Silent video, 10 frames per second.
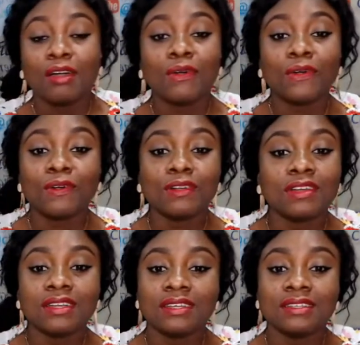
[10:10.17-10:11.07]

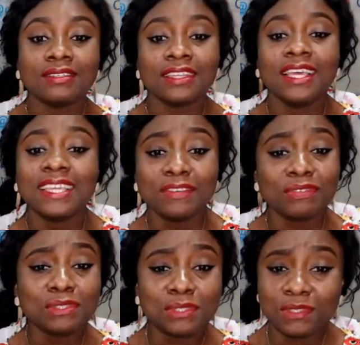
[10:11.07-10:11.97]
or
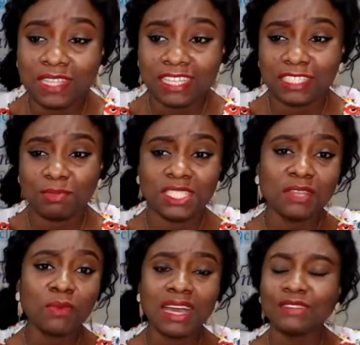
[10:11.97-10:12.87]
even 2 days,
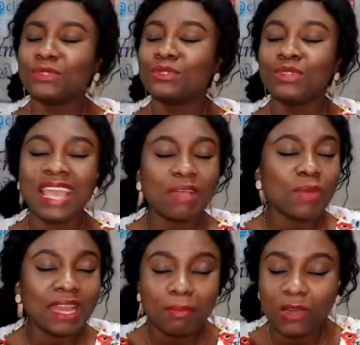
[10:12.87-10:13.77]
especially
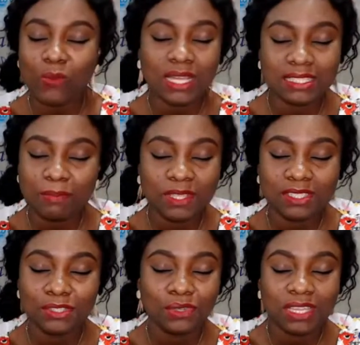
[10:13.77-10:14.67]
whether about WhatsApp
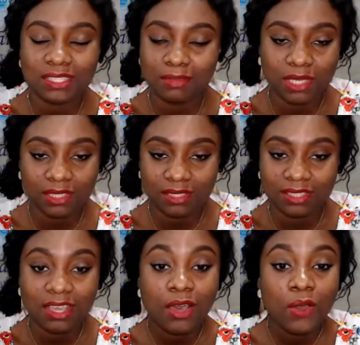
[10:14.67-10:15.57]
message or
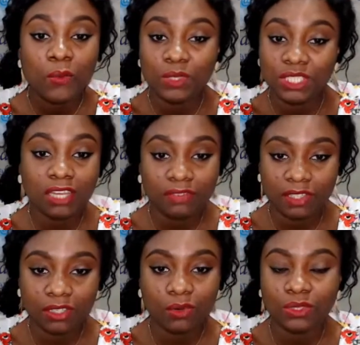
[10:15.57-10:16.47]
SMSs,
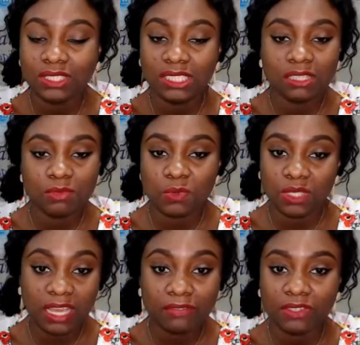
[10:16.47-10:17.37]
whichever, or DMs,
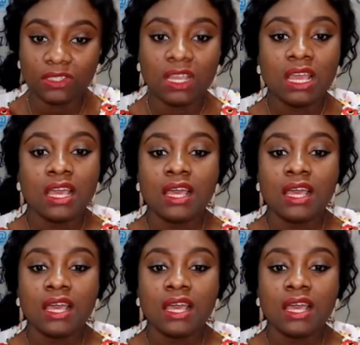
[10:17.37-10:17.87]
whatever.